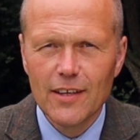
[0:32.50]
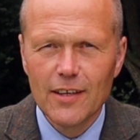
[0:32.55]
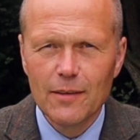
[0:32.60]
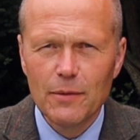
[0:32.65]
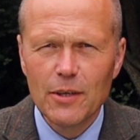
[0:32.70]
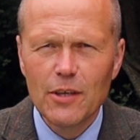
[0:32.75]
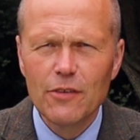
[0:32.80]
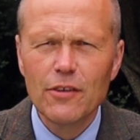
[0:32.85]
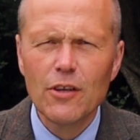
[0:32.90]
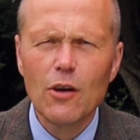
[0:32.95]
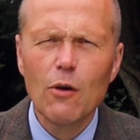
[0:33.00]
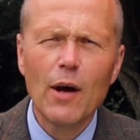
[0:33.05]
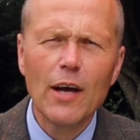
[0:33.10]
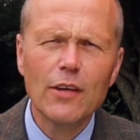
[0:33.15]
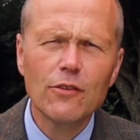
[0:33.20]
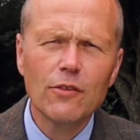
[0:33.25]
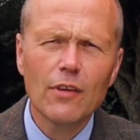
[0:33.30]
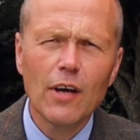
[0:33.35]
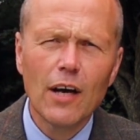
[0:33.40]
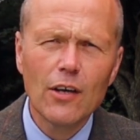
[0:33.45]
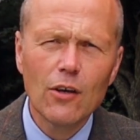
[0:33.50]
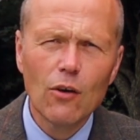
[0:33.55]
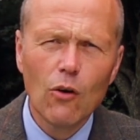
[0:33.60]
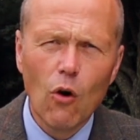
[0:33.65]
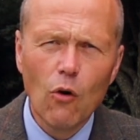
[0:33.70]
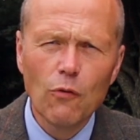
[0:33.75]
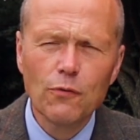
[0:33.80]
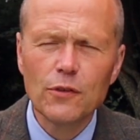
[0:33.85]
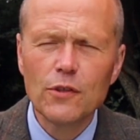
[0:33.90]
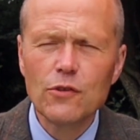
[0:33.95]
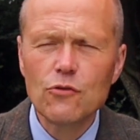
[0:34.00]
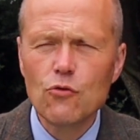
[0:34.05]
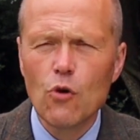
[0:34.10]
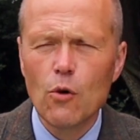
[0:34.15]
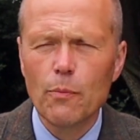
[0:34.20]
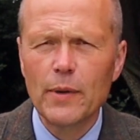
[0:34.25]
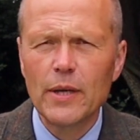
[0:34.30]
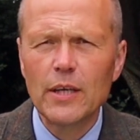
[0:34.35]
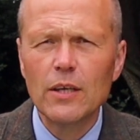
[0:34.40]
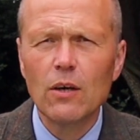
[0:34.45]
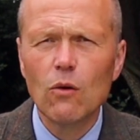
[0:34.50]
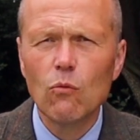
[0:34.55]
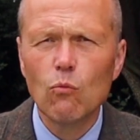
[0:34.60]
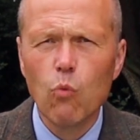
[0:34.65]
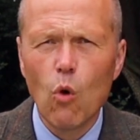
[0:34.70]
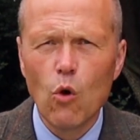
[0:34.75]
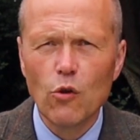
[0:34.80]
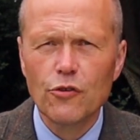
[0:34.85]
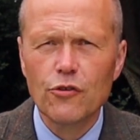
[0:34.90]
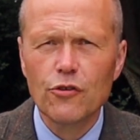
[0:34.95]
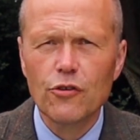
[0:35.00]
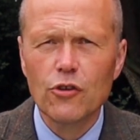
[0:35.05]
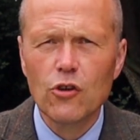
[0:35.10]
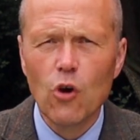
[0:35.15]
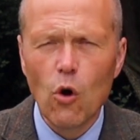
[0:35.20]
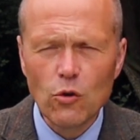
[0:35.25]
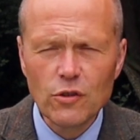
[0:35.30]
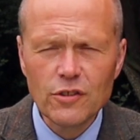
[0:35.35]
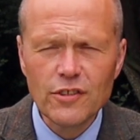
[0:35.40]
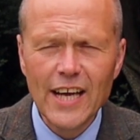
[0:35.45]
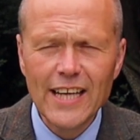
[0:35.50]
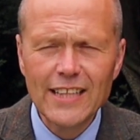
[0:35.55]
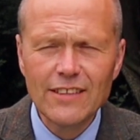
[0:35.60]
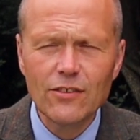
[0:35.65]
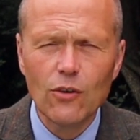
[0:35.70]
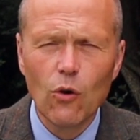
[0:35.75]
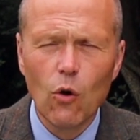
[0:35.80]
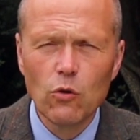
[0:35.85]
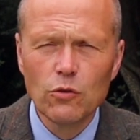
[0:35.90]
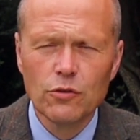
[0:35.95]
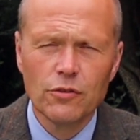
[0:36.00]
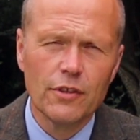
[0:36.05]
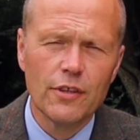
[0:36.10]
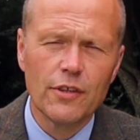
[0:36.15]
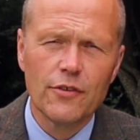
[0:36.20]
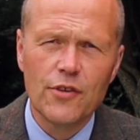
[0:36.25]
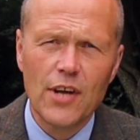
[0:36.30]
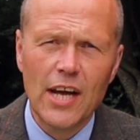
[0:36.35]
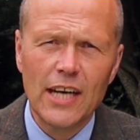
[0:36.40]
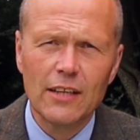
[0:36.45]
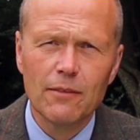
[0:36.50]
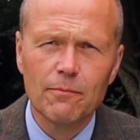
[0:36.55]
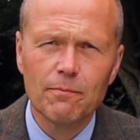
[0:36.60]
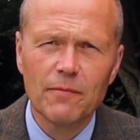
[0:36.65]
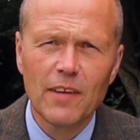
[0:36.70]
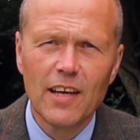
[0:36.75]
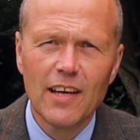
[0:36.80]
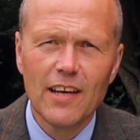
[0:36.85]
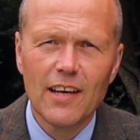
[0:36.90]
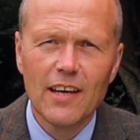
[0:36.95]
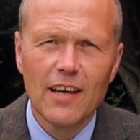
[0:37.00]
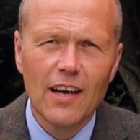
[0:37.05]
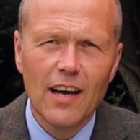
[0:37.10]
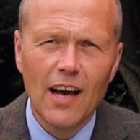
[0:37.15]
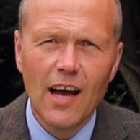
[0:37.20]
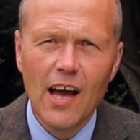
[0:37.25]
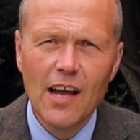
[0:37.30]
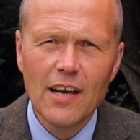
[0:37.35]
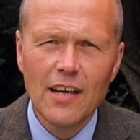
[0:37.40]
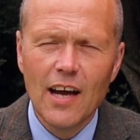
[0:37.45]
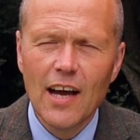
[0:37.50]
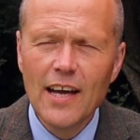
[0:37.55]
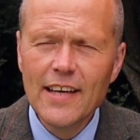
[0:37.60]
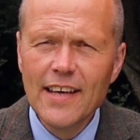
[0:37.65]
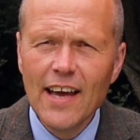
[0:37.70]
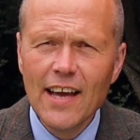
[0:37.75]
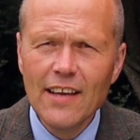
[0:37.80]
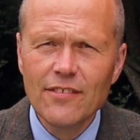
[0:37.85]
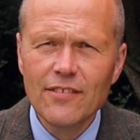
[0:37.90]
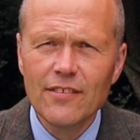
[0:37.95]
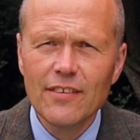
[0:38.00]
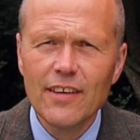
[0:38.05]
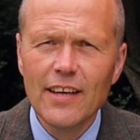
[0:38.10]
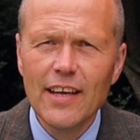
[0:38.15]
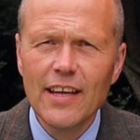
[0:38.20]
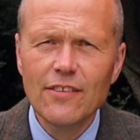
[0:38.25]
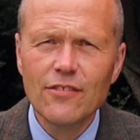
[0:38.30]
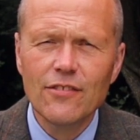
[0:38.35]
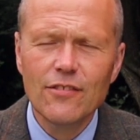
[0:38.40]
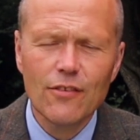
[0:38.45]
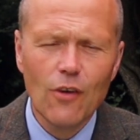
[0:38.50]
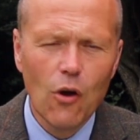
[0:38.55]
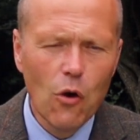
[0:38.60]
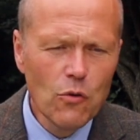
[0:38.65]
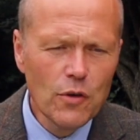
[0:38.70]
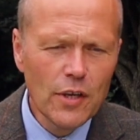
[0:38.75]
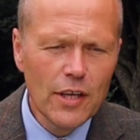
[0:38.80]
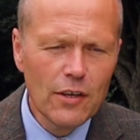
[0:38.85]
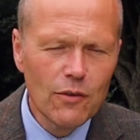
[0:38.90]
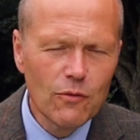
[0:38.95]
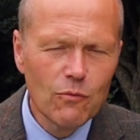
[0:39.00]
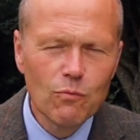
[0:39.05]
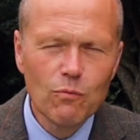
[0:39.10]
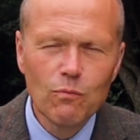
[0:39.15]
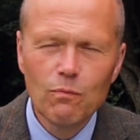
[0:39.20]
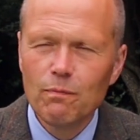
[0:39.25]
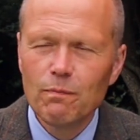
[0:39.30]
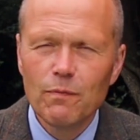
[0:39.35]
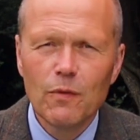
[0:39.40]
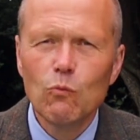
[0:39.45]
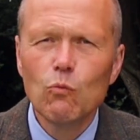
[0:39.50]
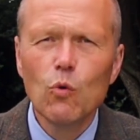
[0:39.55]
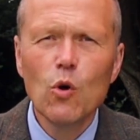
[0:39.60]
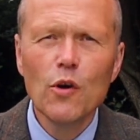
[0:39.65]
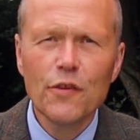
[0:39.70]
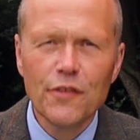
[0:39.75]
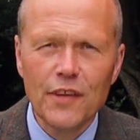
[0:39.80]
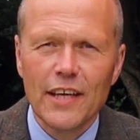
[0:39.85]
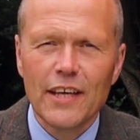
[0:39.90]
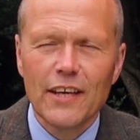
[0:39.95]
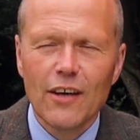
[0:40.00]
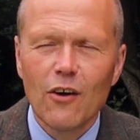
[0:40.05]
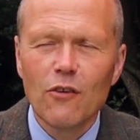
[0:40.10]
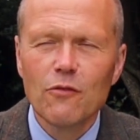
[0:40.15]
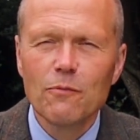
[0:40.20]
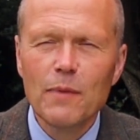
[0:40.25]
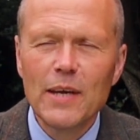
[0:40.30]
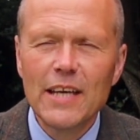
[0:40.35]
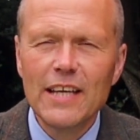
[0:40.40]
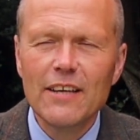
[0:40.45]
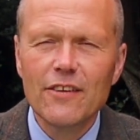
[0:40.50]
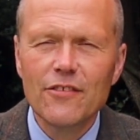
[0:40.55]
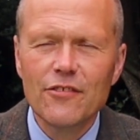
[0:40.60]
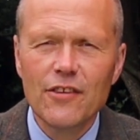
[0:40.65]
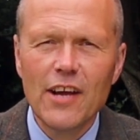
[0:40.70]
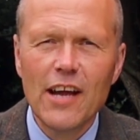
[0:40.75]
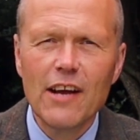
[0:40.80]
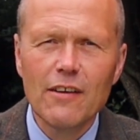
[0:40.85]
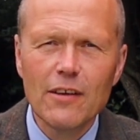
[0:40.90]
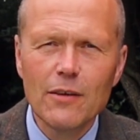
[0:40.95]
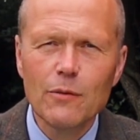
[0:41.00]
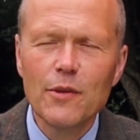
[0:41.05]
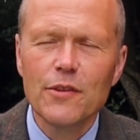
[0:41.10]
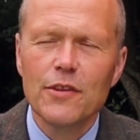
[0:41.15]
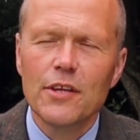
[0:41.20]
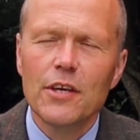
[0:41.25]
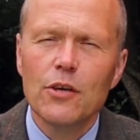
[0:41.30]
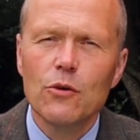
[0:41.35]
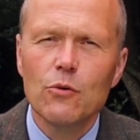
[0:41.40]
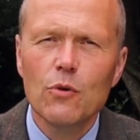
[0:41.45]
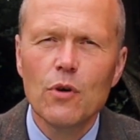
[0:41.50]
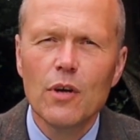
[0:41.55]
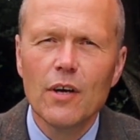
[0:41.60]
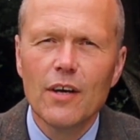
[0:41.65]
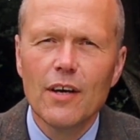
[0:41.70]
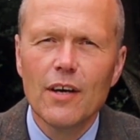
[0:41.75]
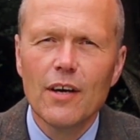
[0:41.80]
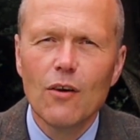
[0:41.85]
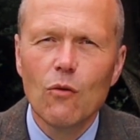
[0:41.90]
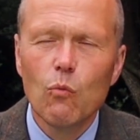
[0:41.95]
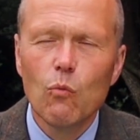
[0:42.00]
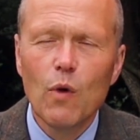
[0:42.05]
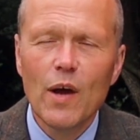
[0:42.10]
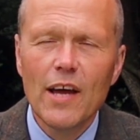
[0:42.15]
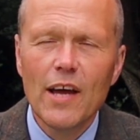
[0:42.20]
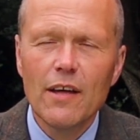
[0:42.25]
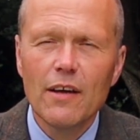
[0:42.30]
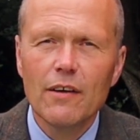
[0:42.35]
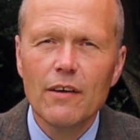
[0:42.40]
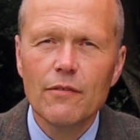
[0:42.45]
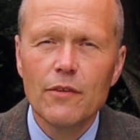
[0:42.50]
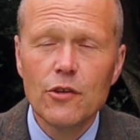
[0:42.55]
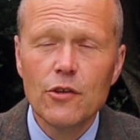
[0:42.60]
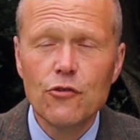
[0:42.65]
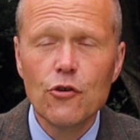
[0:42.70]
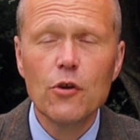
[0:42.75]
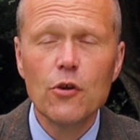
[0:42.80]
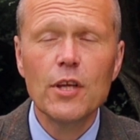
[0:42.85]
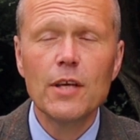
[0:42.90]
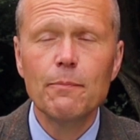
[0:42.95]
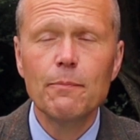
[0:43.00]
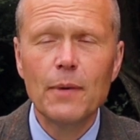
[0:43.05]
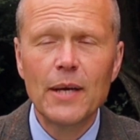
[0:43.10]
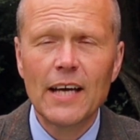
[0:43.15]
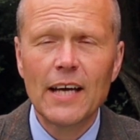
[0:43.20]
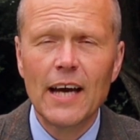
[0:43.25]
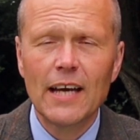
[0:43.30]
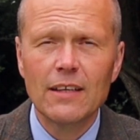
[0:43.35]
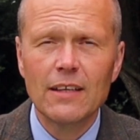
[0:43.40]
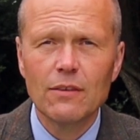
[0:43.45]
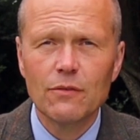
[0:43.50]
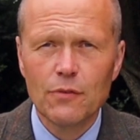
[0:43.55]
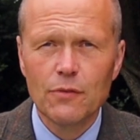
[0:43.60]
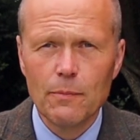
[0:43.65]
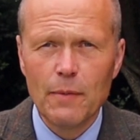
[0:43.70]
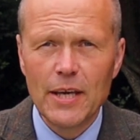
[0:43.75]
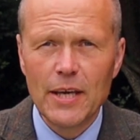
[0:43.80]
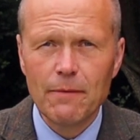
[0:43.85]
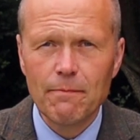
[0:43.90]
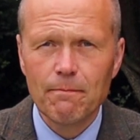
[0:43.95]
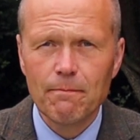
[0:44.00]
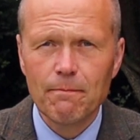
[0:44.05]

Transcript: Because I know I often drop in watch content onto the channel, and I guess it's only worthy of me sharing with you where the journey began for me.